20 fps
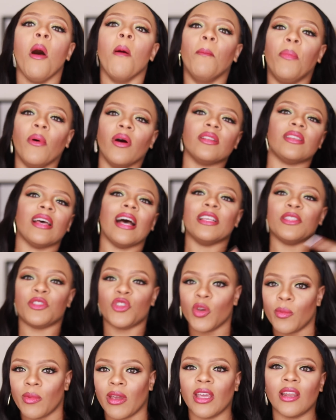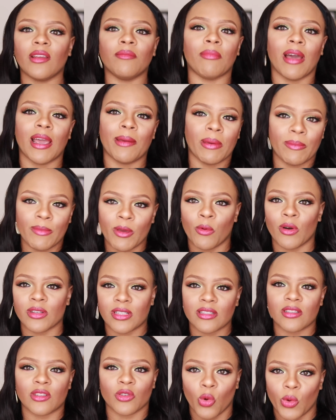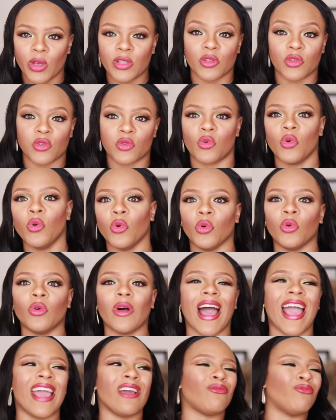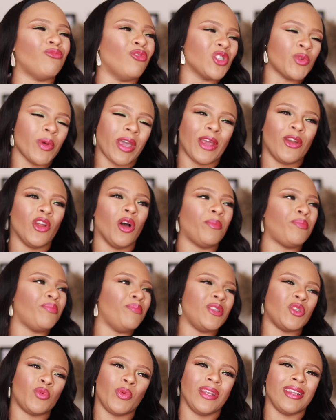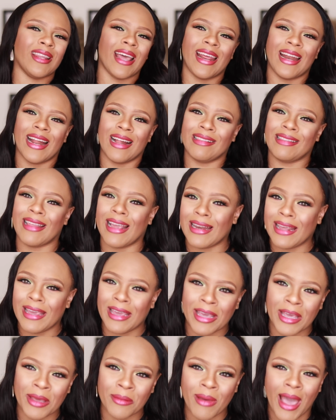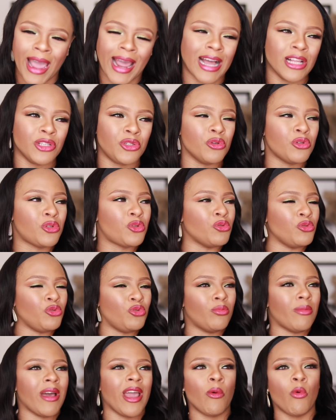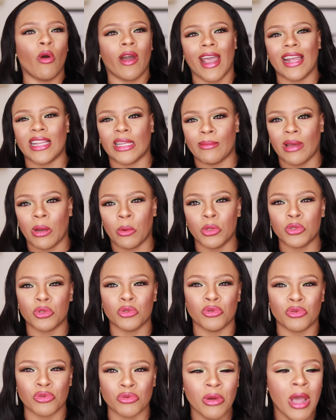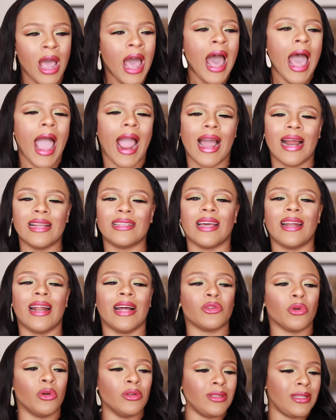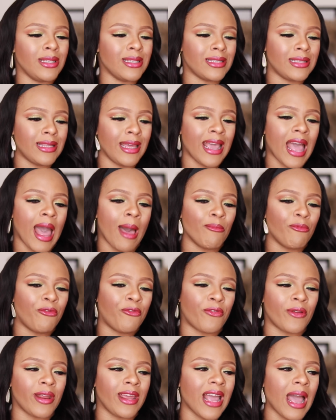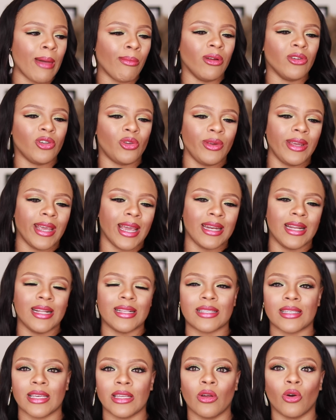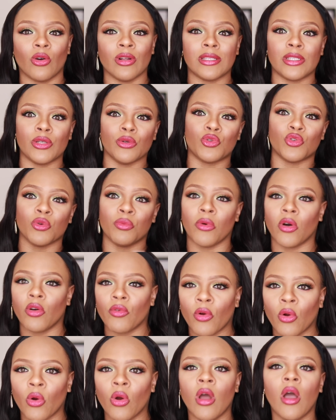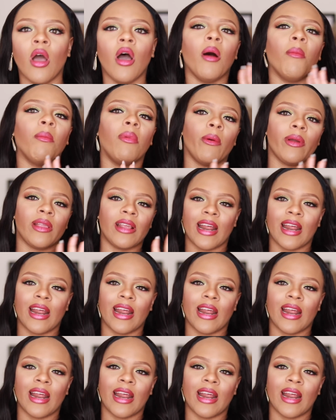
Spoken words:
But assuming my baby wasn't going to school, I was waking up between 9 and 10 a.m. I can choose to do my work anytime I want to do. I can decide that on this day I'm free. I'm not doing anything until tomorrow. But with the